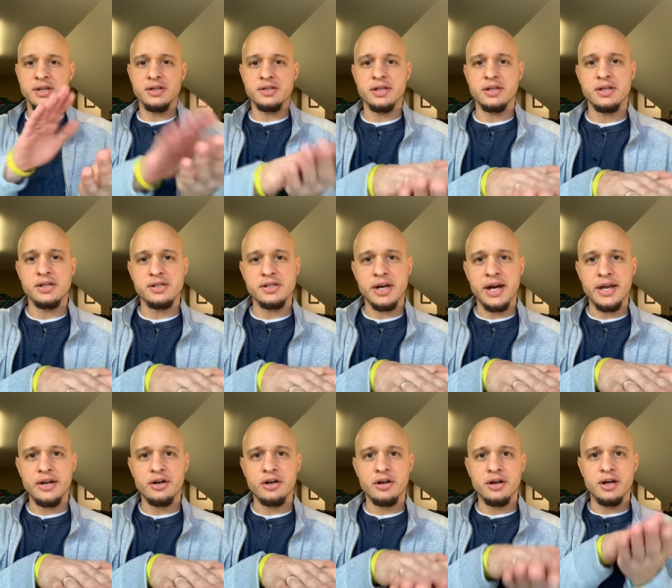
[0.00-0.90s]
as a
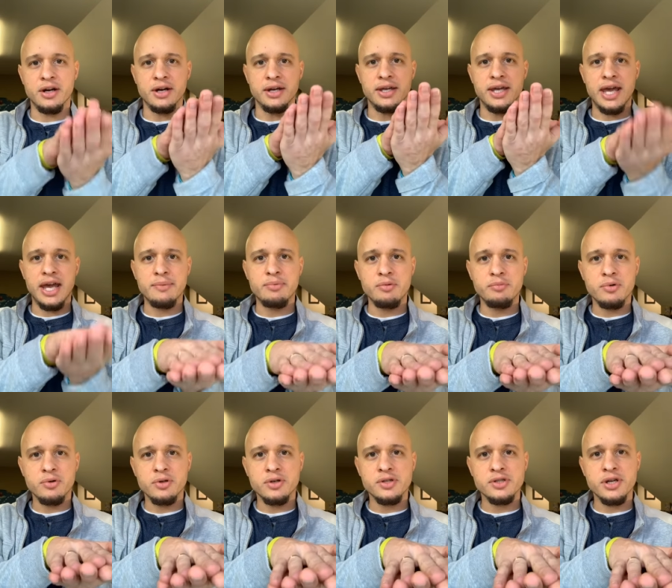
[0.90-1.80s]
designer, a
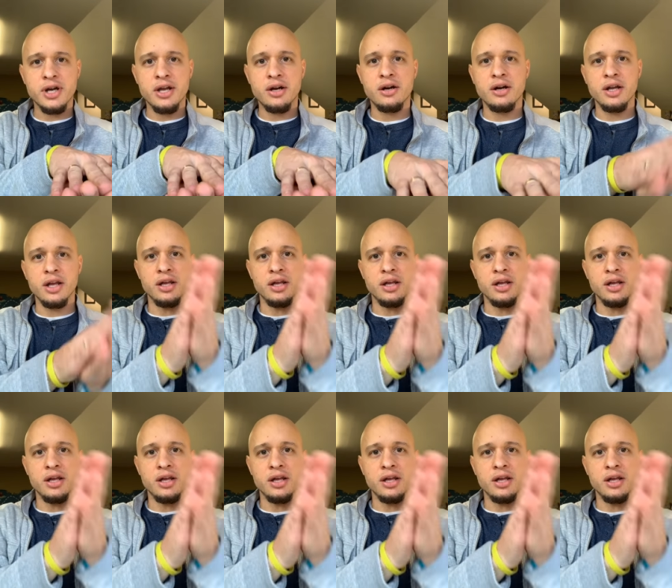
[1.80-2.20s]
capable designer,